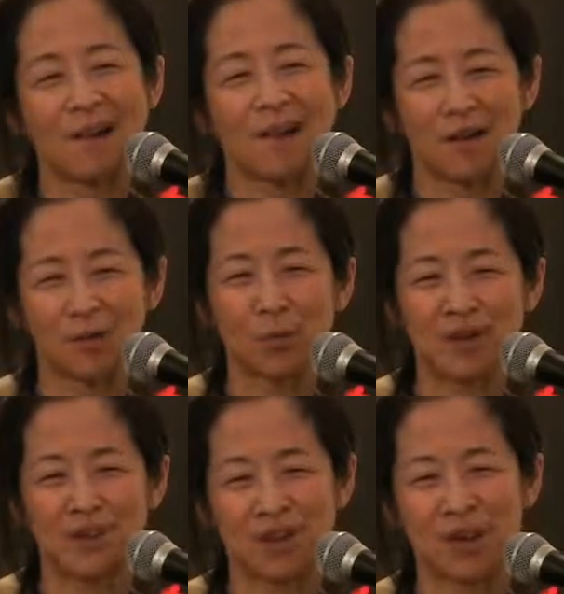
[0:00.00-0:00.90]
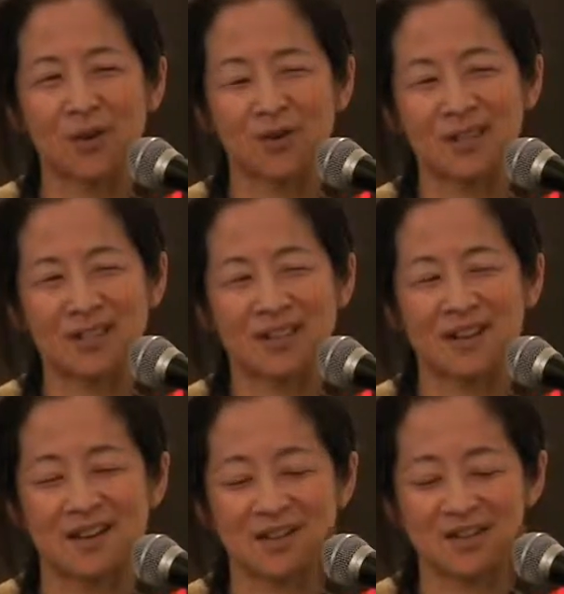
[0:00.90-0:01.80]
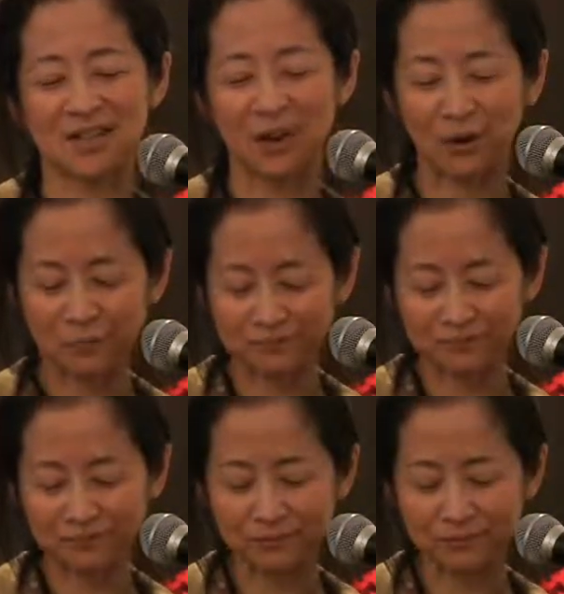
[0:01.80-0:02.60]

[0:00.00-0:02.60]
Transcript: Uh, on the West Coast. Uh, so